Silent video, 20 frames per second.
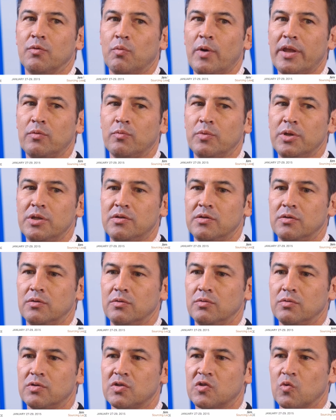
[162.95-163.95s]
The way that we
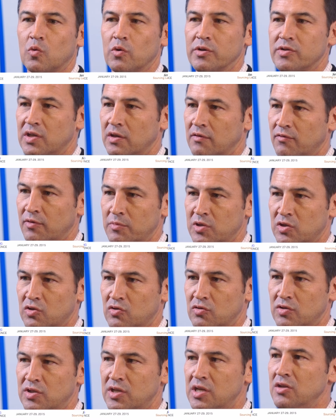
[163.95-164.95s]
do sourcing from a
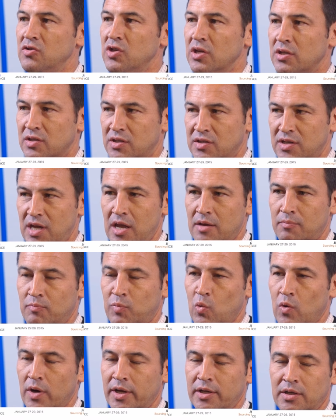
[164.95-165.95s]
strategic
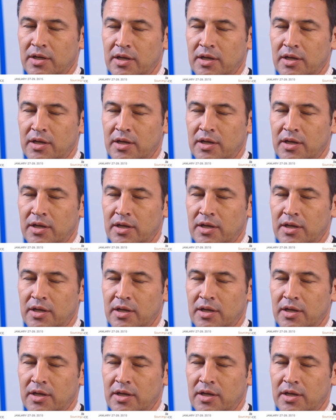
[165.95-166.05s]
standpoint,